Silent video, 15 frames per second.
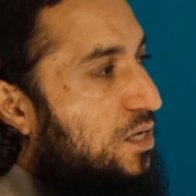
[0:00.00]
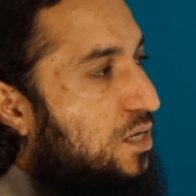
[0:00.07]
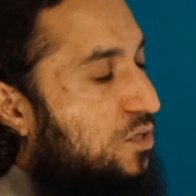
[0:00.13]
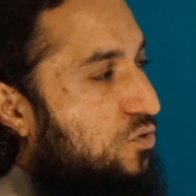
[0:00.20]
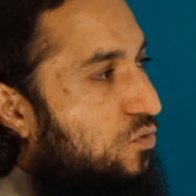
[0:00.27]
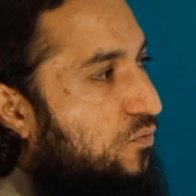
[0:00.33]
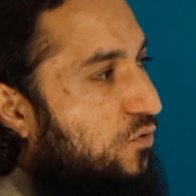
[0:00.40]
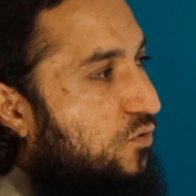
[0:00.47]

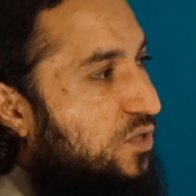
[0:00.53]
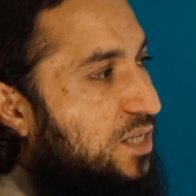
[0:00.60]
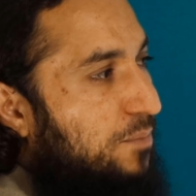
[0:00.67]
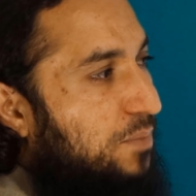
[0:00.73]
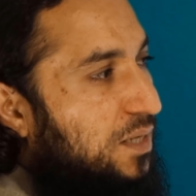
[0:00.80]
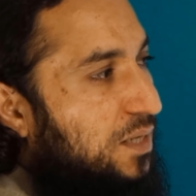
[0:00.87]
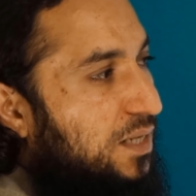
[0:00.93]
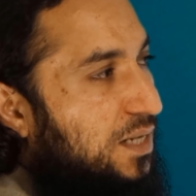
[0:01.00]
So for
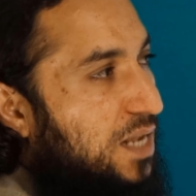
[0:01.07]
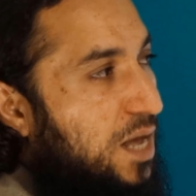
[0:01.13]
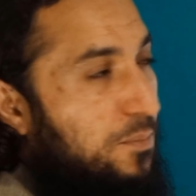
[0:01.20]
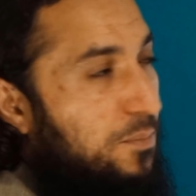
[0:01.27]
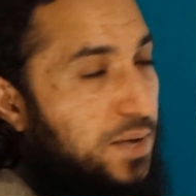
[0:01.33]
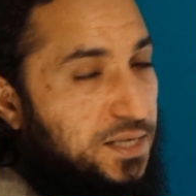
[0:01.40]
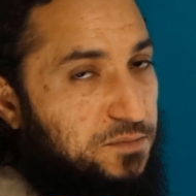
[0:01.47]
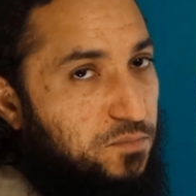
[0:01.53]
example,
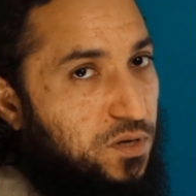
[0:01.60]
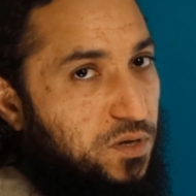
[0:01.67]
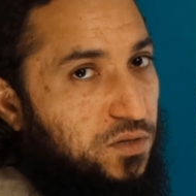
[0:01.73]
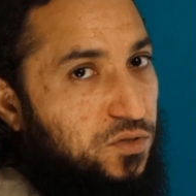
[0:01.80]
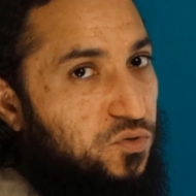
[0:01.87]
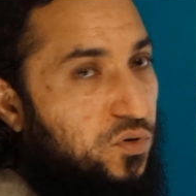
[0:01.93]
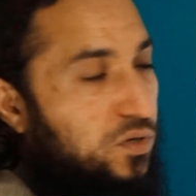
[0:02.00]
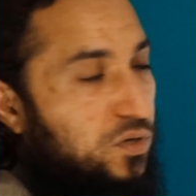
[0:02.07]
lam has mad,
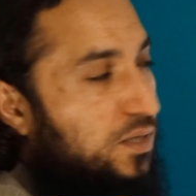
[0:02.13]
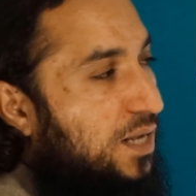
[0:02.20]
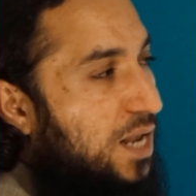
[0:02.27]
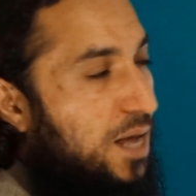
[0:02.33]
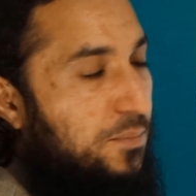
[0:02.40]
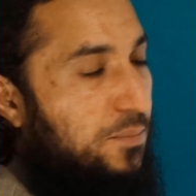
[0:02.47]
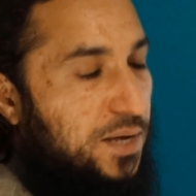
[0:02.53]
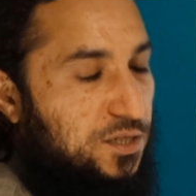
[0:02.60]
so the
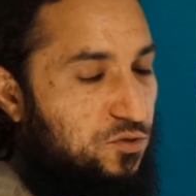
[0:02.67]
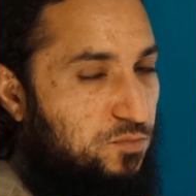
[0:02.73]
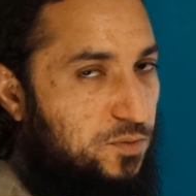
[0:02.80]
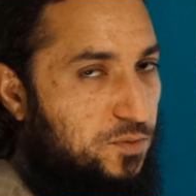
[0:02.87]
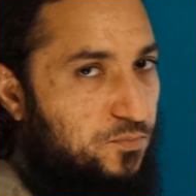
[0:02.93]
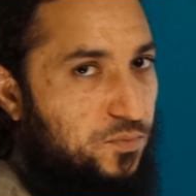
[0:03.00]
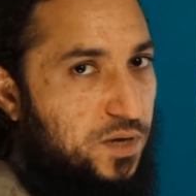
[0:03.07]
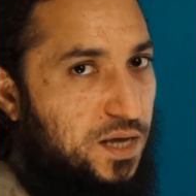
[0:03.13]
lam has
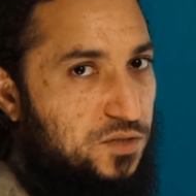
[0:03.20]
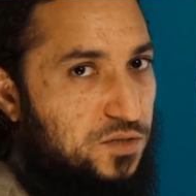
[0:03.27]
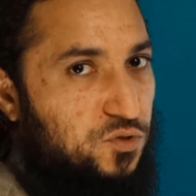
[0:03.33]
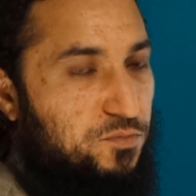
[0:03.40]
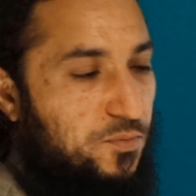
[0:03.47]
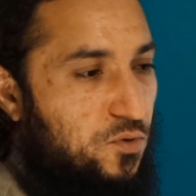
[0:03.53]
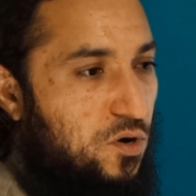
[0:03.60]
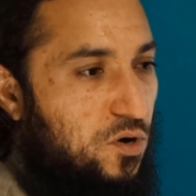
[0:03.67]
to
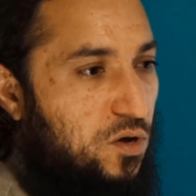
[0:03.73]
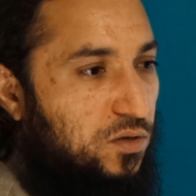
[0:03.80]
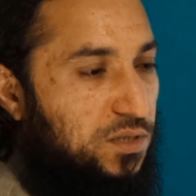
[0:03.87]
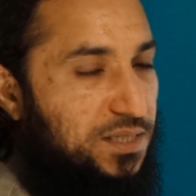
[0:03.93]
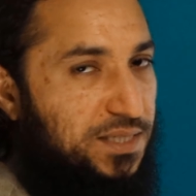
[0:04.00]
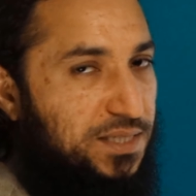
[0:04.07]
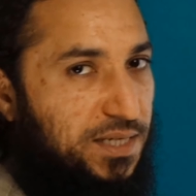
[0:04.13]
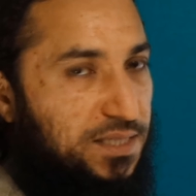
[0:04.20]
be prolonged
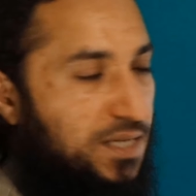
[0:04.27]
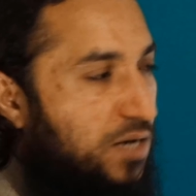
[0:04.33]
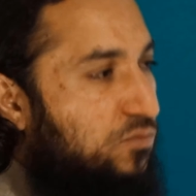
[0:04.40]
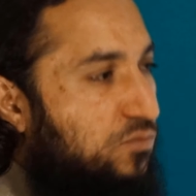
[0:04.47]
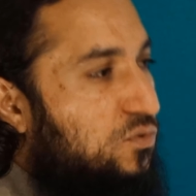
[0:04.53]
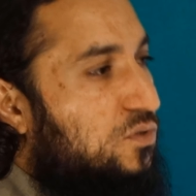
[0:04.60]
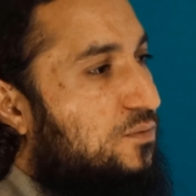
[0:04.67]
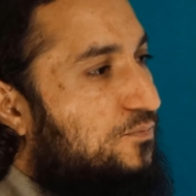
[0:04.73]
6
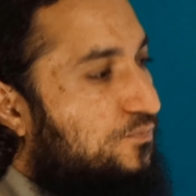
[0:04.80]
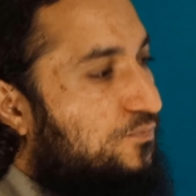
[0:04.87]
counts.